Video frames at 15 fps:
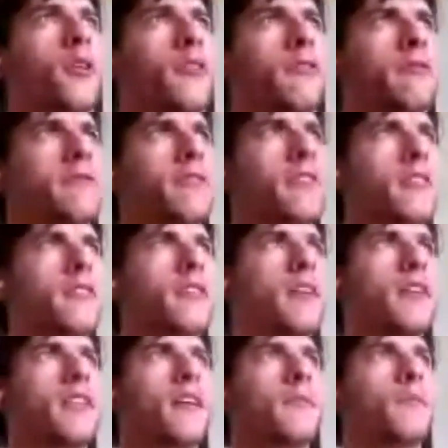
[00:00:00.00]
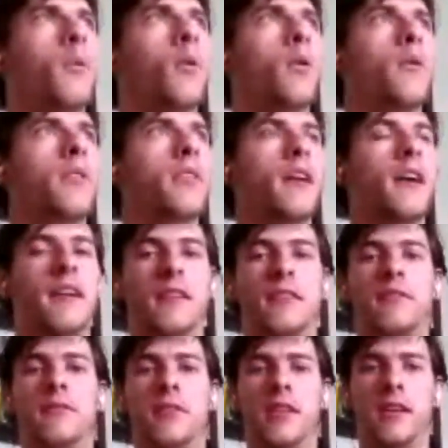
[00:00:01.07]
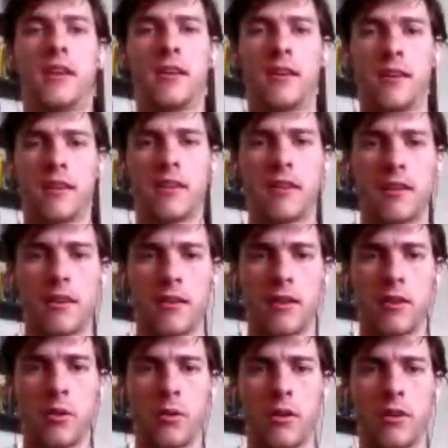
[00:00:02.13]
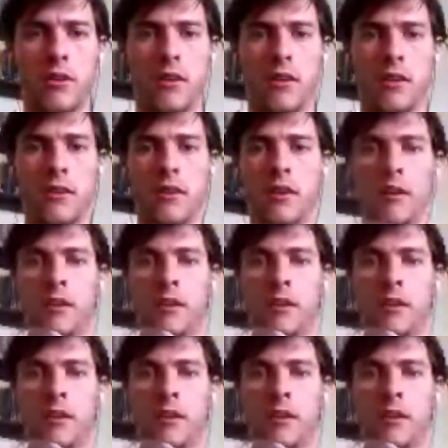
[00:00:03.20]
I don't know if there's anything more that I can really go on